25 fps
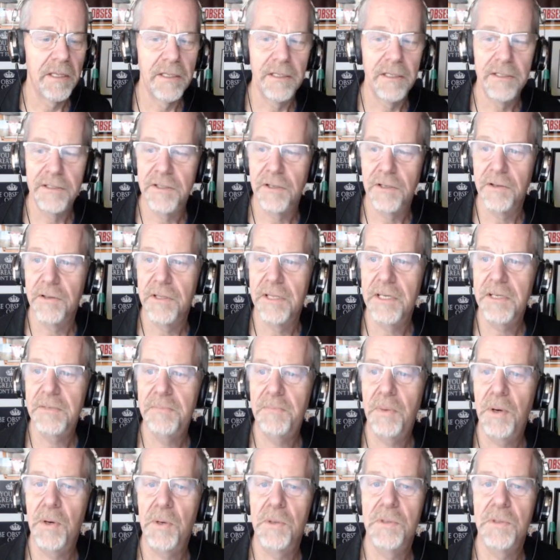So this
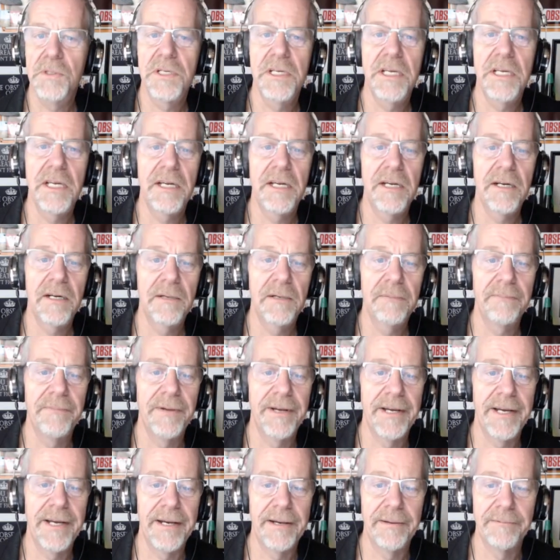pose here,
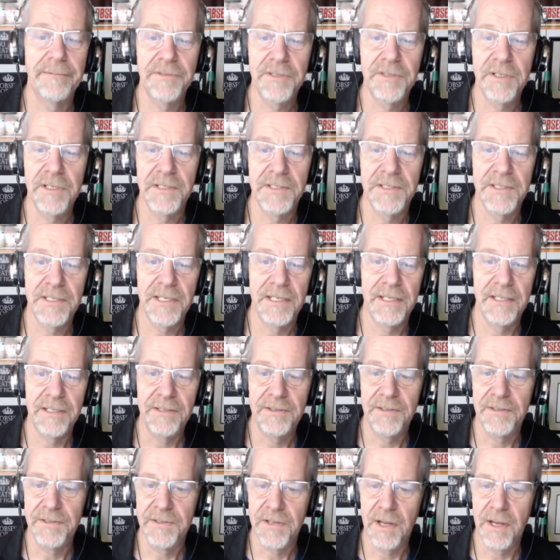I was going to say
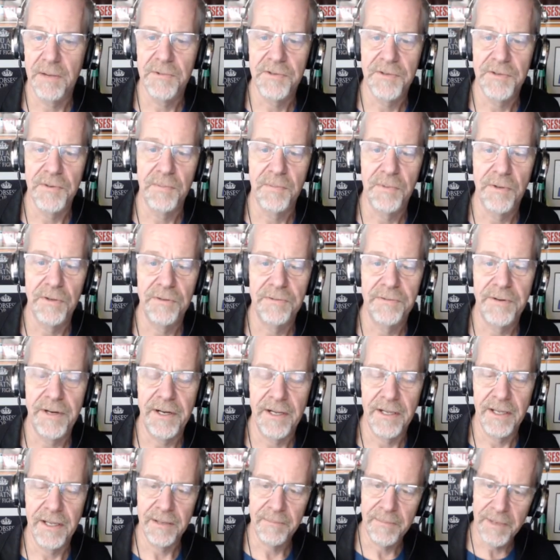this is almost a
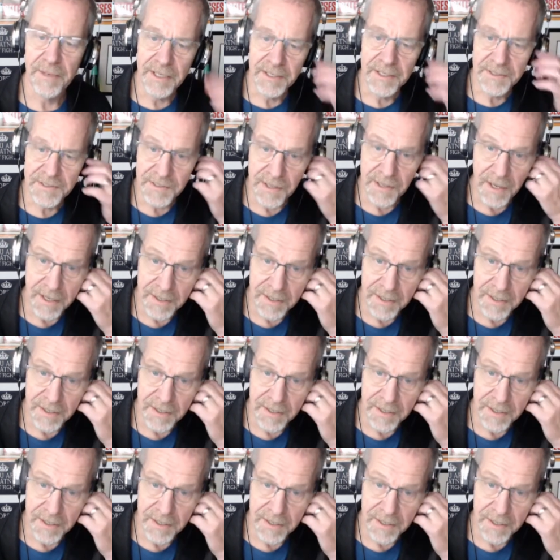profile line, but it's not.